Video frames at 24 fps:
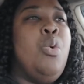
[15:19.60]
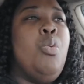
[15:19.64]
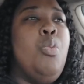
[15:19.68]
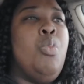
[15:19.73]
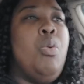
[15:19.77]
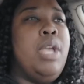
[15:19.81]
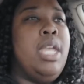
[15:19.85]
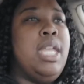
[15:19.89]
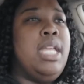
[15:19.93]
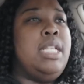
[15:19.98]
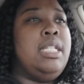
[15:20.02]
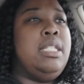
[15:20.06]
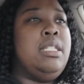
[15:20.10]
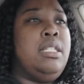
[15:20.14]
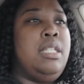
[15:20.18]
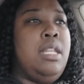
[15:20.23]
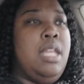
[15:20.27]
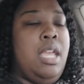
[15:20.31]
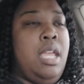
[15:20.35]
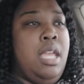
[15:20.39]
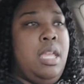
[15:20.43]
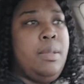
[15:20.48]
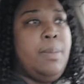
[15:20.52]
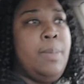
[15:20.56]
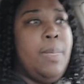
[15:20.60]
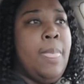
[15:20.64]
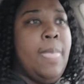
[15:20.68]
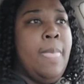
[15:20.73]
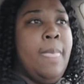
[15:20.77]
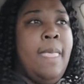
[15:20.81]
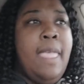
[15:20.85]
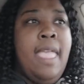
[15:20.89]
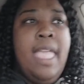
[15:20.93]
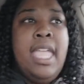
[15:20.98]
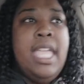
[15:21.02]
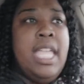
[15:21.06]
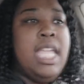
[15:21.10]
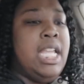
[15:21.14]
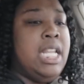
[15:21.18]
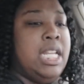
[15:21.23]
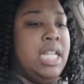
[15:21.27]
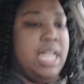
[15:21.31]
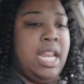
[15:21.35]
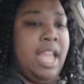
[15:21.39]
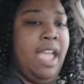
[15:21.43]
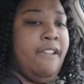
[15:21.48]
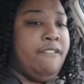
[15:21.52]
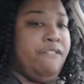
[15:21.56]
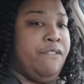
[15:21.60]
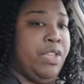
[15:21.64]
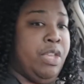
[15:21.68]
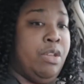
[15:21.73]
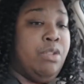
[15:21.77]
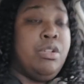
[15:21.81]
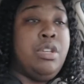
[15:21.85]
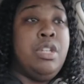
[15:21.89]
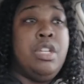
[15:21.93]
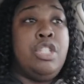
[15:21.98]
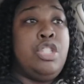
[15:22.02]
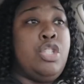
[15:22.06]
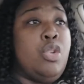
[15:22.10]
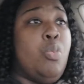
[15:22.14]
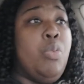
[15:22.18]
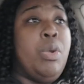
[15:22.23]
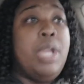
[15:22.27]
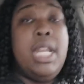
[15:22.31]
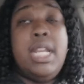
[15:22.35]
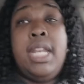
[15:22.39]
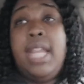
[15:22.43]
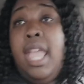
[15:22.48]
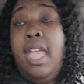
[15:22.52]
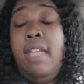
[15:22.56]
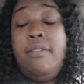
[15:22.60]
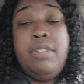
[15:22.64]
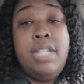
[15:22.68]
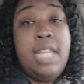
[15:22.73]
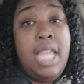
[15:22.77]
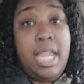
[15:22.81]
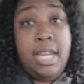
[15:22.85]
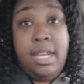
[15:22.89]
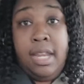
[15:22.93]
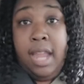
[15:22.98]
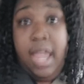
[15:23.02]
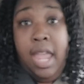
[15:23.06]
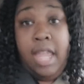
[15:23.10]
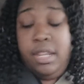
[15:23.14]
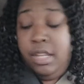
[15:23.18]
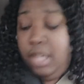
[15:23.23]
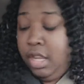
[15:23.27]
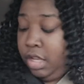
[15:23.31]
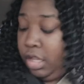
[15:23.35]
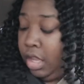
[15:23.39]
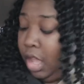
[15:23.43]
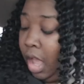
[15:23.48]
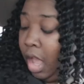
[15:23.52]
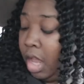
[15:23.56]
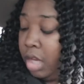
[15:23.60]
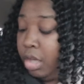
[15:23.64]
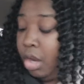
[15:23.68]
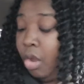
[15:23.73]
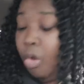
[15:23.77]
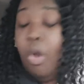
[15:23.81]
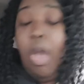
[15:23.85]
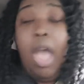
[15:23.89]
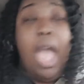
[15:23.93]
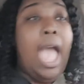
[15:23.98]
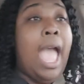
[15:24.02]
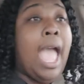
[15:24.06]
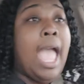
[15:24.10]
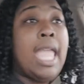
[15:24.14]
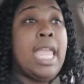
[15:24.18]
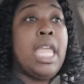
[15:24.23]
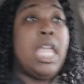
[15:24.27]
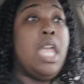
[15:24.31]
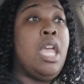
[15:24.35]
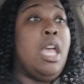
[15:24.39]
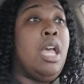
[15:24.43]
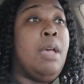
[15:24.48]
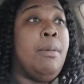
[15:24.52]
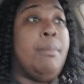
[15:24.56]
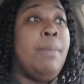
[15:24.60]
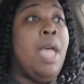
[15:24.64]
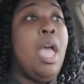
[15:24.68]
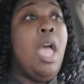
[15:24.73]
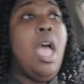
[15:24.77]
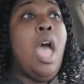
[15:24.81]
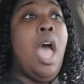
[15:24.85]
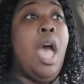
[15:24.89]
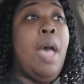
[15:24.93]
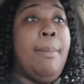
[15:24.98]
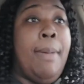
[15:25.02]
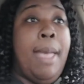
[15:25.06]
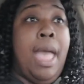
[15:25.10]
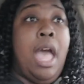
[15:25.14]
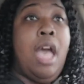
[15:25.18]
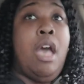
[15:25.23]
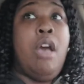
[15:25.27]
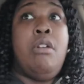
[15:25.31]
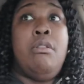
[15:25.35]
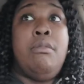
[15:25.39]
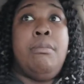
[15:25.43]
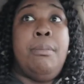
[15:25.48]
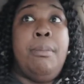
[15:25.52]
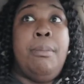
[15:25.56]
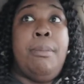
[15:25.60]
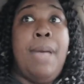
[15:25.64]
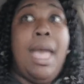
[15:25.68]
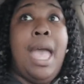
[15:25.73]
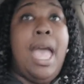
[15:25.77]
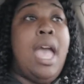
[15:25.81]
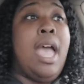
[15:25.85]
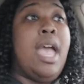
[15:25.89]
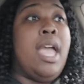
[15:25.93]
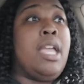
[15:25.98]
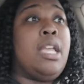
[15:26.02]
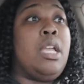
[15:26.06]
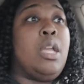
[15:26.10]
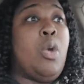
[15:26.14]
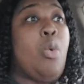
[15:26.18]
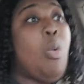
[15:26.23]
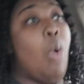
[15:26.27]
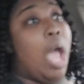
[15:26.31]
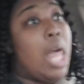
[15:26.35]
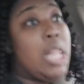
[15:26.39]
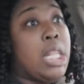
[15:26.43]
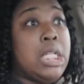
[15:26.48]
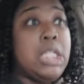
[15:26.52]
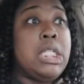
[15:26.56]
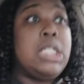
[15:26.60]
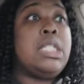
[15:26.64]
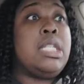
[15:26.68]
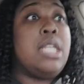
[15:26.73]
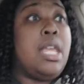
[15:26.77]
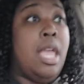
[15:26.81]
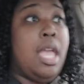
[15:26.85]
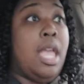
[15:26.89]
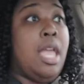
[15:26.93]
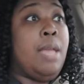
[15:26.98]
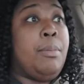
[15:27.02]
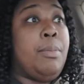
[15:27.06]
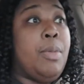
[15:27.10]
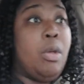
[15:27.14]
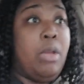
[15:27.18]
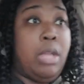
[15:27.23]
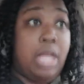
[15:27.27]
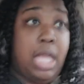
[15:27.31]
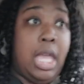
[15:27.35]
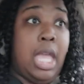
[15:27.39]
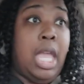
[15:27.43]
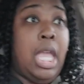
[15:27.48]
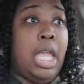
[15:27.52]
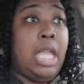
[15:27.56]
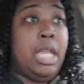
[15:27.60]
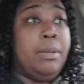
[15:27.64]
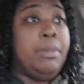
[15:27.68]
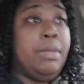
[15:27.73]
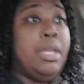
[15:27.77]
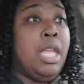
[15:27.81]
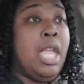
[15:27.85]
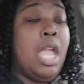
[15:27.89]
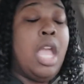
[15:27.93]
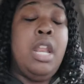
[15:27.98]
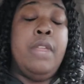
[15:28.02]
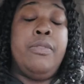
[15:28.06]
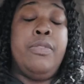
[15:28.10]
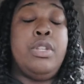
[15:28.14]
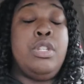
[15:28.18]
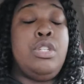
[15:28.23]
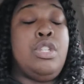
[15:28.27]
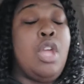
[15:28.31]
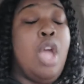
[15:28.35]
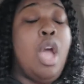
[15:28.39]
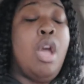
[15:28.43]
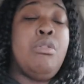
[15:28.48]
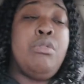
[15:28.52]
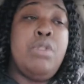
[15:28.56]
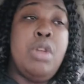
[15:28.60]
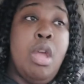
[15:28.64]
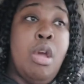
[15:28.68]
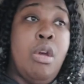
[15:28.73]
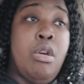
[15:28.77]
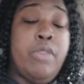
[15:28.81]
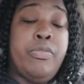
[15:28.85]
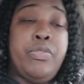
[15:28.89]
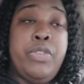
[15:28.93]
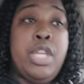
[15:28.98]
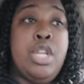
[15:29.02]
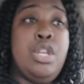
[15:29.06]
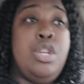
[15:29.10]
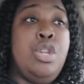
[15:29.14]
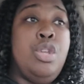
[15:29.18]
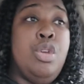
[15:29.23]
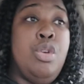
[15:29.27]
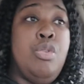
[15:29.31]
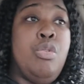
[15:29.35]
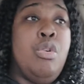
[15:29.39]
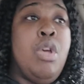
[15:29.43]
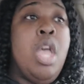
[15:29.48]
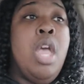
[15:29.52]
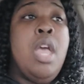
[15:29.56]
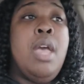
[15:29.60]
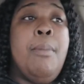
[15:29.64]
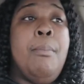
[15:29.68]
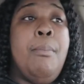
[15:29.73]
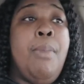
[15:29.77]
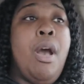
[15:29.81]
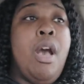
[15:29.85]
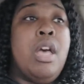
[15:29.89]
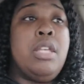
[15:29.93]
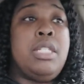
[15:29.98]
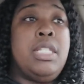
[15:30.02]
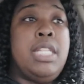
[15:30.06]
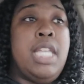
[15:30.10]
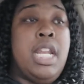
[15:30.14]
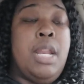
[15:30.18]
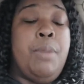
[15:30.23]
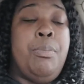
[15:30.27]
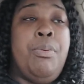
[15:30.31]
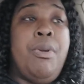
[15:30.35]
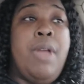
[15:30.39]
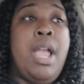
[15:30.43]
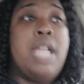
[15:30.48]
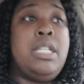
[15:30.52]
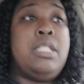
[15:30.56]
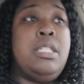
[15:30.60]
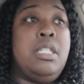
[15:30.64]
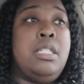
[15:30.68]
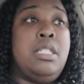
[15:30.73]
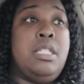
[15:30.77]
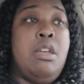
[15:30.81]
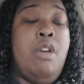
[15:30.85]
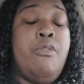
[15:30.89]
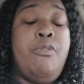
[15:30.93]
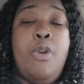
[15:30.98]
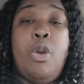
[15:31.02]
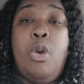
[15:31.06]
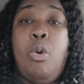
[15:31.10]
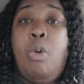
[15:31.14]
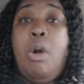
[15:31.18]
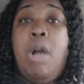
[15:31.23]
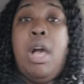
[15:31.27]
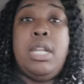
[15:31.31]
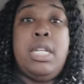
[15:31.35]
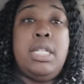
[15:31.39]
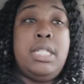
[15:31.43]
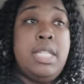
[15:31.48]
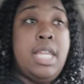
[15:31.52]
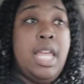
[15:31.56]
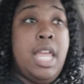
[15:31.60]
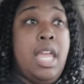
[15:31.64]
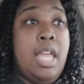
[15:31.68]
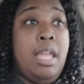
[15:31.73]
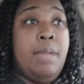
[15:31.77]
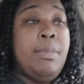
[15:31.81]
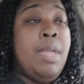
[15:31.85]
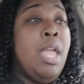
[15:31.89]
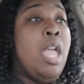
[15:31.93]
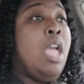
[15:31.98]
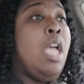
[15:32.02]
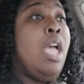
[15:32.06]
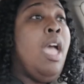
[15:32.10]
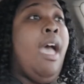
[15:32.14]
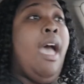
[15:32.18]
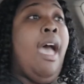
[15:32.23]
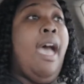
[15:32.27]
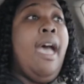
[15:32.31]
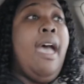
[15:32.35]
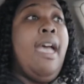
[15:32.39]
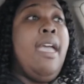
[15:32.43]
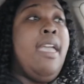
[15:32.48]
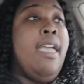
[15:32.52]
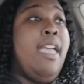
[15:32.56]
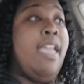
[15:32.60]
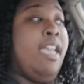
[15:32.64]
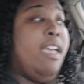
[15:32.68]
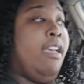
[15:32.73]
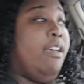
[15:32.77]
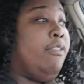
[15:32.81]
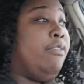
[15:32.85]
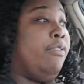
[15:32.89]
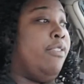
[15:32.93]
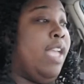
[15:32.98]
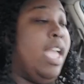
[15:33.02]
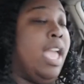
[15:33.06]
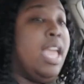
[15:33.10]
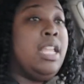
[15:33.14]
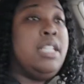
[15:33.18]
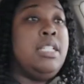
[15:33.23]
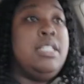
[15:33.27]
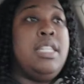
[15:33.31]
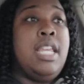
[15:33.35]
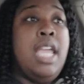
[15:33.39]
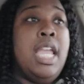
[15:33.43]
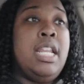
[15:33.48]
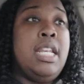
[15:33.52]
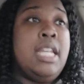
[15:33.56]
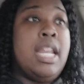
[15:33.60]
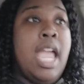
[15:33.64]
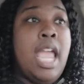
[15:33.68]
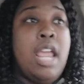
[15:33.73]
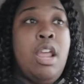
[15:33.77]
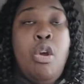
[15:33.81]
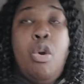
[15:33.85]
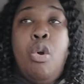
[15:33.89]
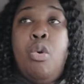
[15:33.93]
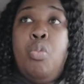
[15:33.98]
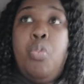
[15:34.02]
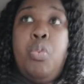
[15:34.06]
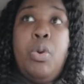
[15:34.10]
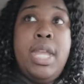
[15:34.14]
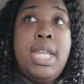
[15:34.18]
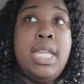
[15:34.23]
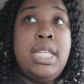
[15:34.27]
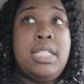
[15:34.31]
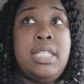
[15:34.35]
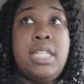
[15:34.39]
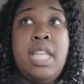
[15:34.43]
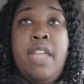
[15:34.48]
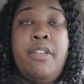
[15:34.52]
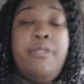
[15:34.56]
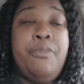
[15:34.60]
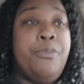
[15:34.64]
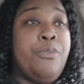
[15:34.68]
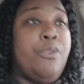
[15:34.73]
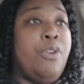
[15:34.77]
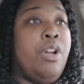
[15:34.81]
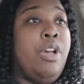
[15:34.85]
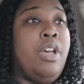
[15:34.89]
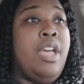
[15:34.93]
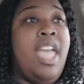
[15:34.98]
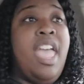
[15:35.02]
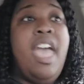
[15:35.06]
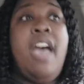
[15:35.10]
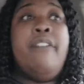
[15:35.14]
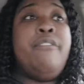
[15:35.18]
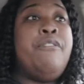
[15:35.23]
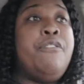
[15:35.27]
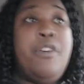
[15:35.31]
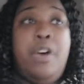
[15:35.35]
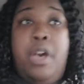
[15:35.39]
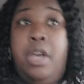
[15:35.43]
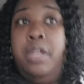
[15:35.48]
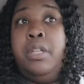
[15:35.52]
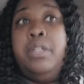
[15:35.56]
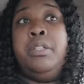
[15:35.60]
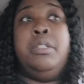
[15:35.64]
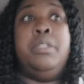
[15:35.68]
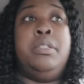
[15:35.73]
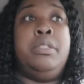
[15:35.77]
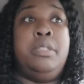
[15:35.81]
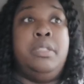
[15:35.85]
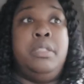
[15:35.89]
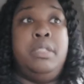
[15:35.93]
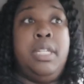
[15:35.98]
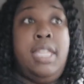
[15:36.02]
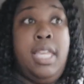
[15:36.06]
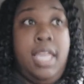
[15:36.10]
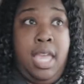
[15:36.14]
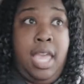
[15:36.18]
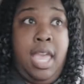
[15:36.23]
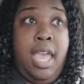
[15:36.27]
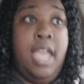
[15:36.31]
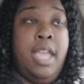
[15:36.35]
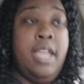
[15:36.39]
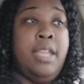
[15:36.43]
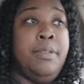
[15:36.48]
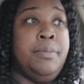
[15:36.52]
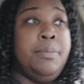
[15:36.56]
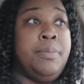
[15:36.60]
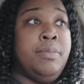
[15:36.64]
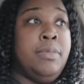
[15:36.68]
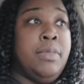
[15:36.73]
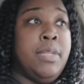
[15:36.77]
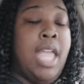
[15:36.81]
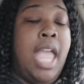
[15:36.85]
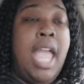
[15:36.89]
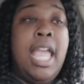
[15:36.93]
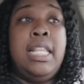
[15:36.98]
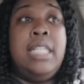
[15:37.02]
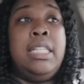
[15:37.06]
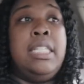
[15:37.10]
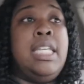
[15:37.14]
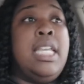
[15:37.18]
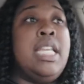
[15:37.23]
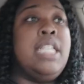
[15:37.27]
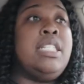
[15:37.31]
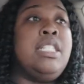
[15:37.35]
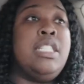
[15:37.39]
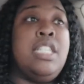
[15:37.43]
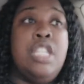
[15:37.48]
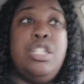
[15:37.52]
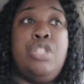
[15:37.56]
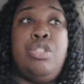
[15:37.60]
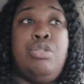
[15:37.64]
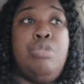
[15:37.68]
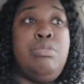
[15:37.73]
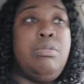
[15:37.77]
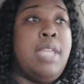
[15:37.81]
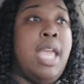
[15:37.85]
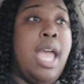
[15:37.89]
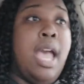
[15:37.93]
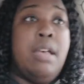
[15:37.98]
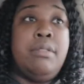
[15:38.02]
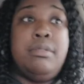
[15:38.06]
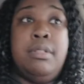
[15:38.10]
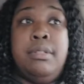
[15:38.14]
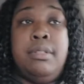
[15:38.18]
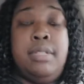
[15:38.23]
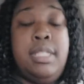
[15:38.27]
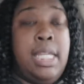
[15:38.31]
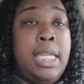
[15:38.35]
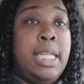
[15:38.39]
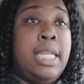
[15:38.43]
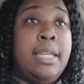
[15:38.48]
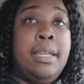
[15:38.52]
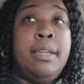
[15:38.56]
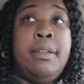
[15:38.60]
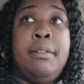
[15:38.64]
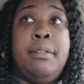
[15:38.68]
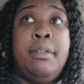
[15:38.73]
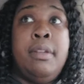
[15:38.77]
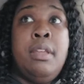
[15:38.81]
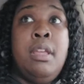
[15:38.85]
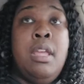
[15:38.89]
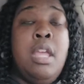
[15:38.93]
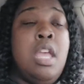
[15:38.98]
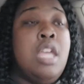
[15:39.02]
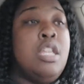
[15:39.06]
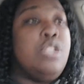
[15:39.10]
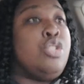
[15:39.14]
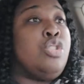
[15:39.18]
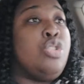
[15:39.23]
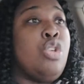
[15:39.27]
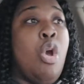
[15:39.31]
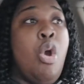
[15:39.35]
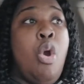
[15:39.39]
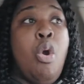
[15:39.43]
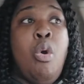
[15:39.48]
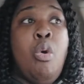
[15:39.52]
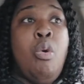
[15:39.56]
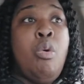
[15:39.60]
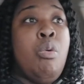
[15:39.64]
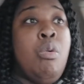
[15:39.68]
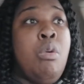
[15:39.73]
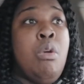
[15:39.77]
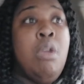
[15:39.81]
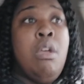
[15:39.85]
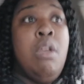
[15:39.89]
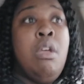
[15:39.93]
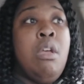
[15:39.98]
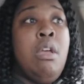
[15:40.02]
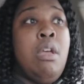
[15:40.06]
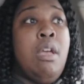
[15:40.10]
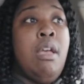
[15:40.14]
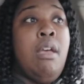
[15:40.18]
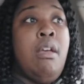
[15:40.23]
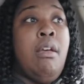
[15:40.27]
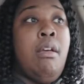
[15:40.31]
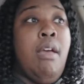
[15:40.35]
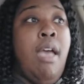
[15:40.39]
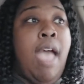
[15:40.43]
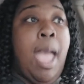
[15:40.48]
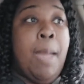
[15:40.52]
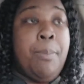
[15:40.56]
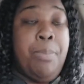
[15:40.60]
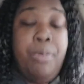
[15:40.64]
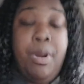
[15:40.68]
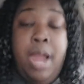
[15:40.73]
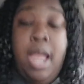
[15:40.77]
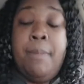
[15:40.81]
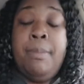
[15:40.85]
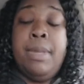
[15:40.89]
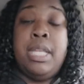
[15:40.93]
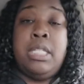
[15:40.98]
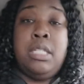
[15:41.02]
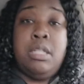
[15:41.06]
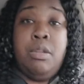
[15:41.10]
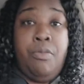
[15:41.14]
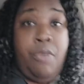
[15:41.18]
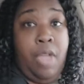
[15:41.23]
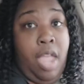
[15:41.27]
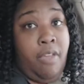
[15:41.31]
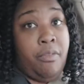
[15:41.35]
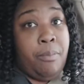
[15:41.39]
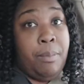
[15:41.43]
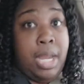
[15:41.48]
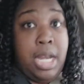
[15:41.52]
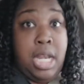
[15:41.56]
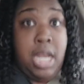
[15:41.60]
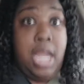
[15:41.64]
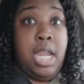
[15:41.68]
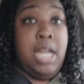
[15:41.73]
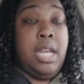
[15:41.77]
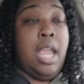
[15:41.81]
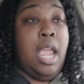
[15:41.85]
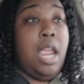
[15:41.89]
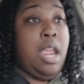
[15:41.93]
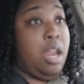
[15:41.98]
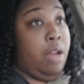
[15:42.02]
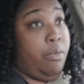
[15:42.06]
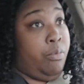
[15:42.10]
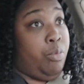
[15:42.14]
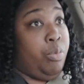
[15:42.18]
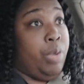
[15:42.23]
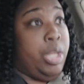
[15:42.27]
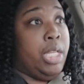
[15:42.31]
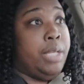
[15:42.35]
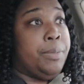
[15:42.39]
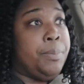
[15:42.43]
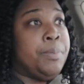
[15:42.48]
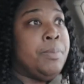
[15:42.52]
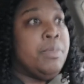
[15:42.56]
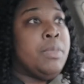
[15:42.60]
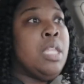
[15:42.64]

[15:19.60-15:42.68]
Wednesday. He did not feel good, so we didn't have date night. And y'all know how I am about my quality time, okay? And if you don't know, if you're new, Boss Lady prides herself on quality time. I have had date night on Wednesday forever, okay? At least since 2010. So I pride myself on having my date night every week.